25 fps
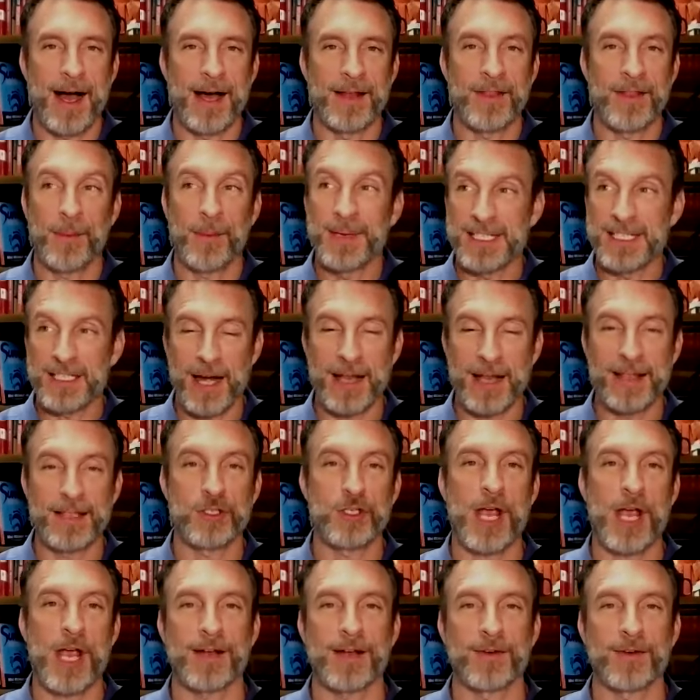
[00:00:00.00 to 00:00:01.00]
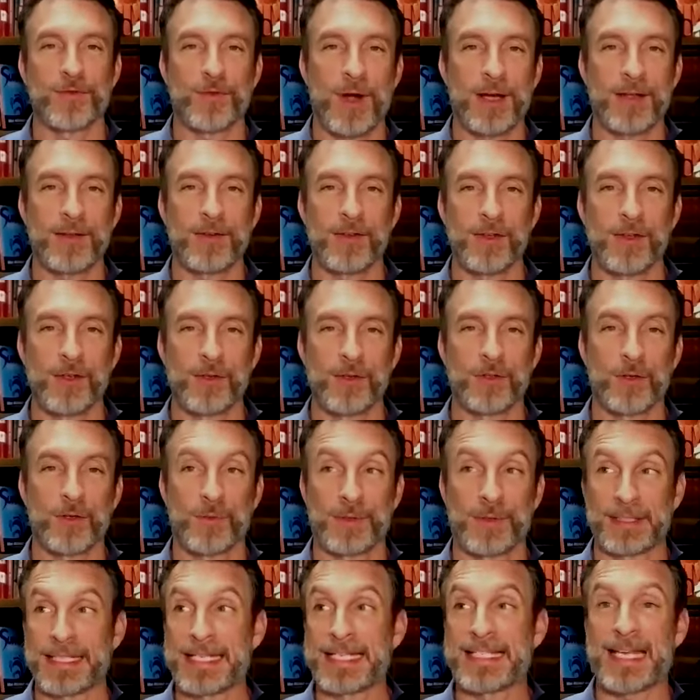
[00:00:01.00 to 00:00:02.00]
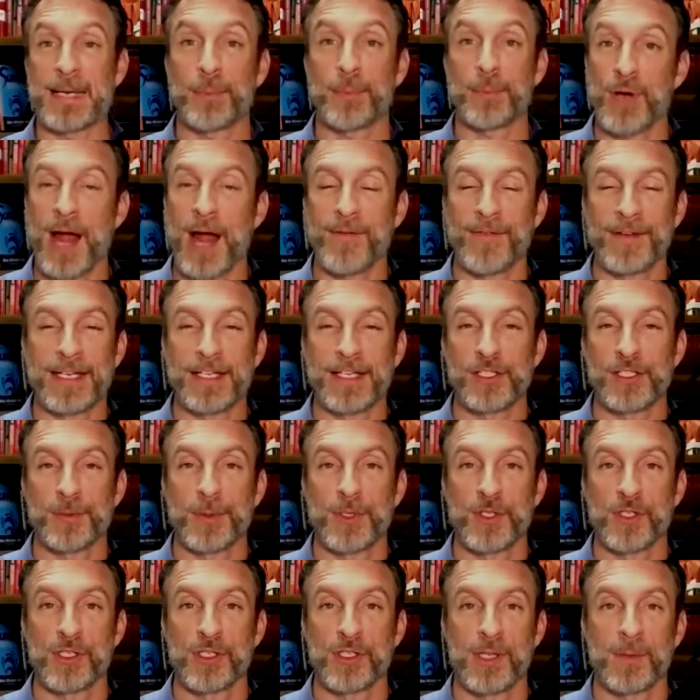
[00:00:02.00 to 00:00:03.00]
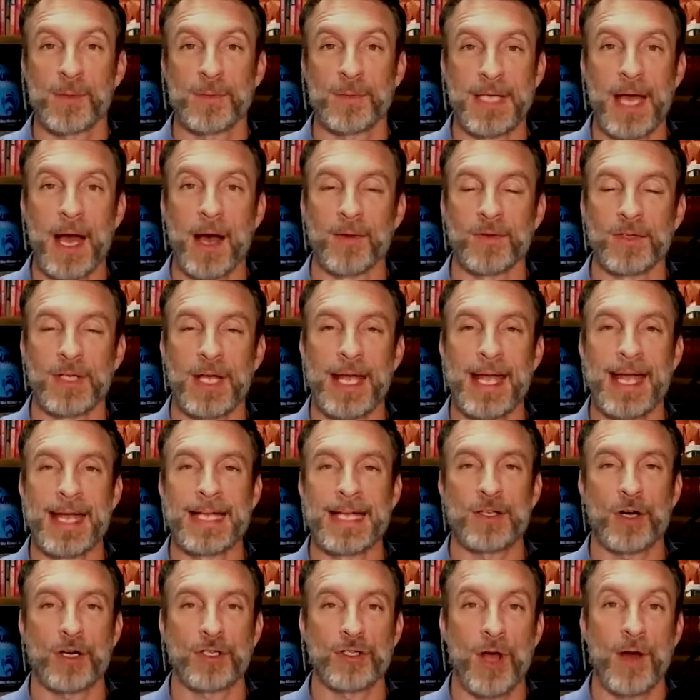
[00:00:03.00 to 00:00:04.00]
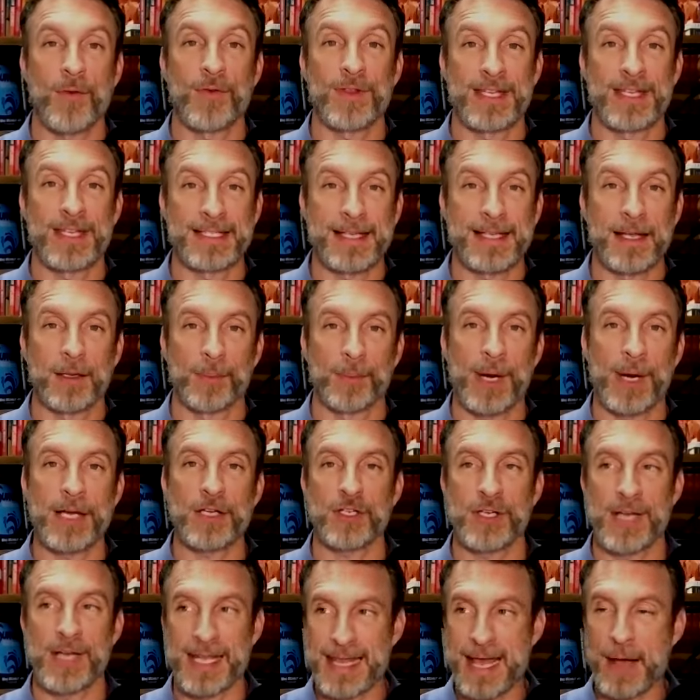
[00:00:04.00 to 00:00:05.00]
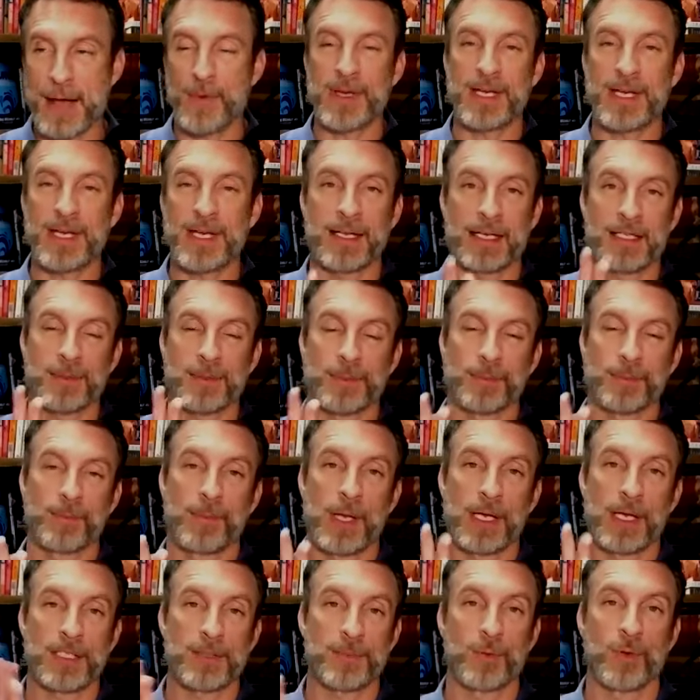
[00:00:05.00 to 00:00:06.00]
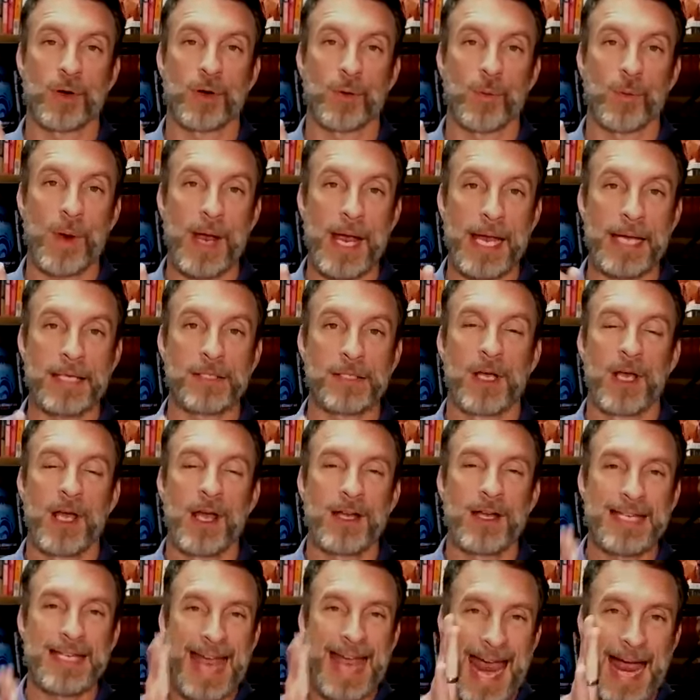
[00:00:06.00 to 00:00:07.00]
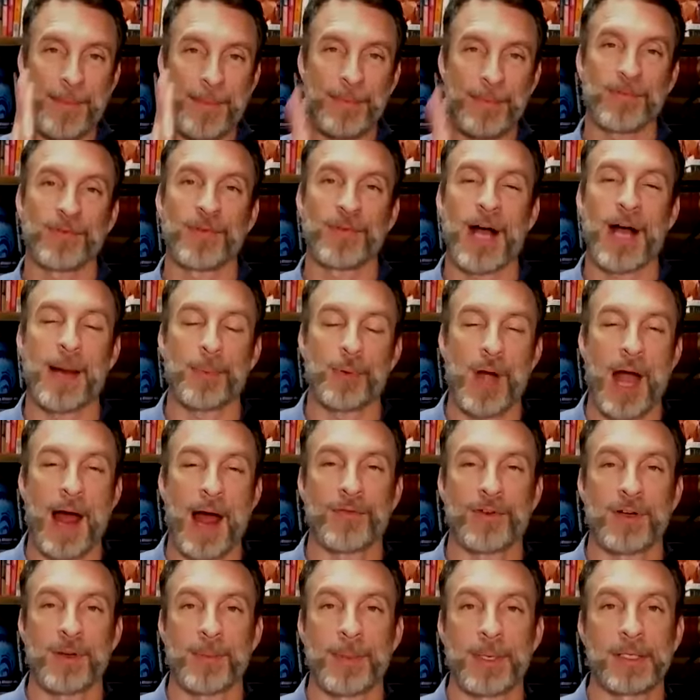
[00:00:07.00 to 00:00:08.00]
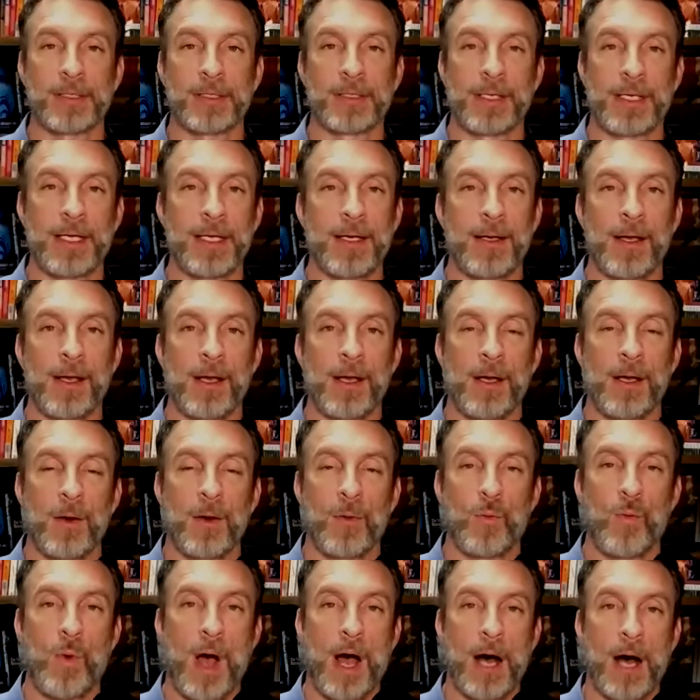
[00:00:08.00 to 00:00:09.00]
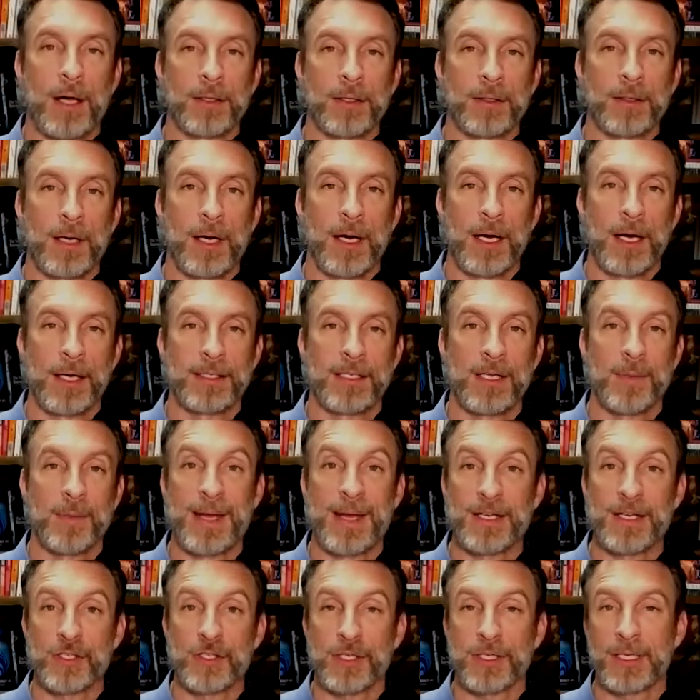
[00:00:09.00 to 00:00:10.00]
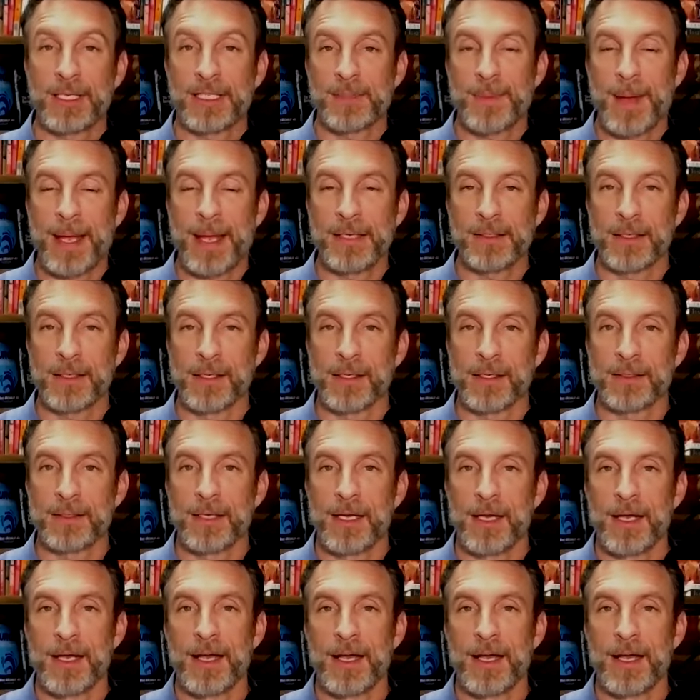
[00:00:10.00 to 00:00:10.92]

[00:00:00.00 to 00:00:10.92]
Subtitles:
They'll be signing the check in front of you to release a profit distribution to themselves. It starts off with a celebration, and then we can explore ways to amplify profitability while diminishing expenses.